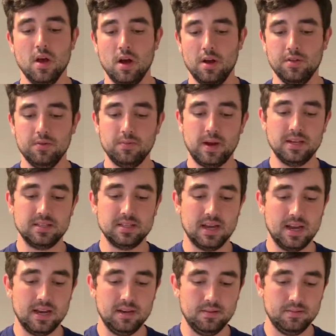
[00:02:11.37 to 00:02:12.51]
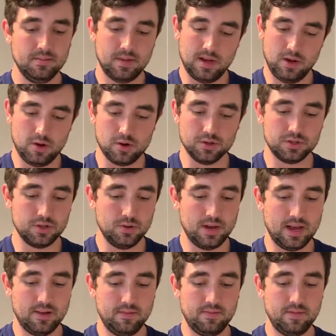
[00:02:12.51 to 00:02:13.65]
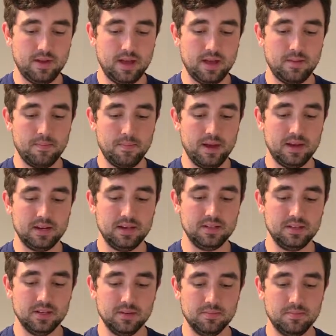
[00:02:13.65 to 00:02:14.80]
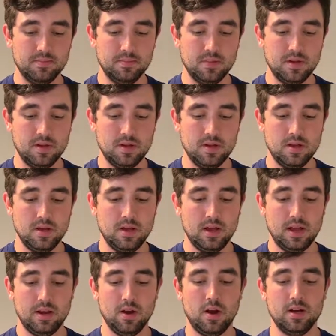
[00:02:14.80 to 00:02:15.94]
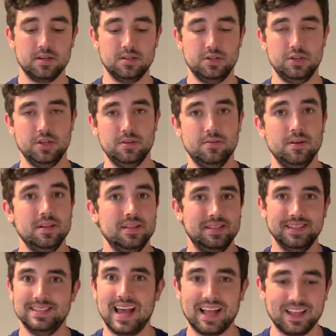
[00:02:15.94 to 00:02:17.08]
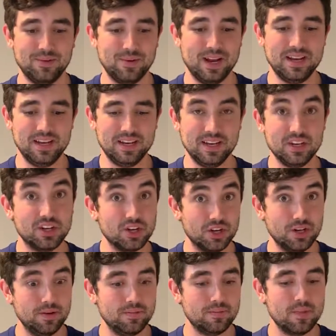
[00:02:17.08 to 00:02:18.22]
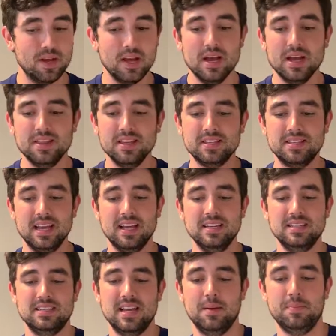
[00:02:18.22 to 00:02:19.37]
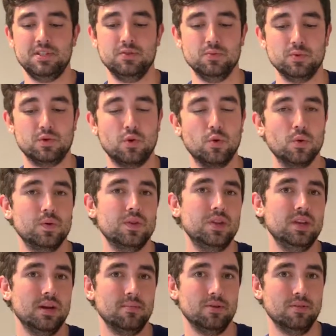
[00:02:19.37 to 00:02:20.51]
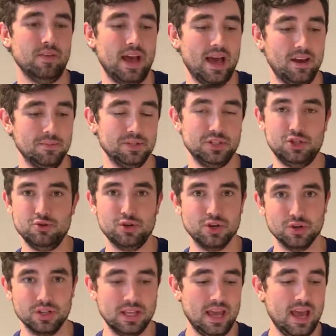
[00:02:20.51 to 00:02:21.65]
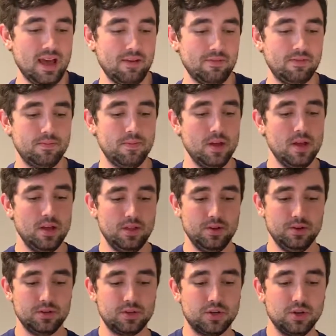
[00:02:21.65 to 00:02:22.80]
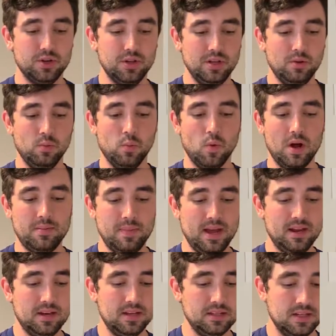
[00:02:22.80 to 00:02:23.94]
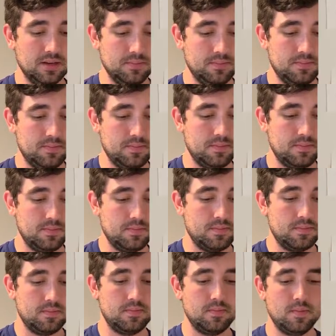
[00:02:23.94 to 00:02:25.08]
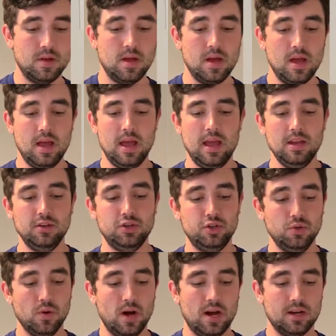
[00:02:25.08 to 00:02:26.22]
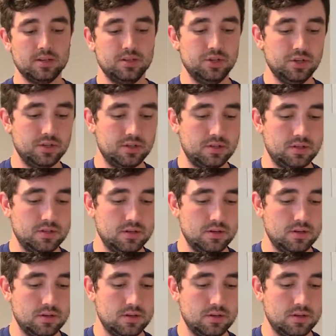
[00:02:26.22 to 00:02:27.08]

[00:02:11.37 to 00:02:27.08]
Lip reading: On the right side I also have magnesium and oxygen. That's exactly what I needed. Good. The second step is to record the number of atoms that you currently have. There's currently one magnesium and two oxygens.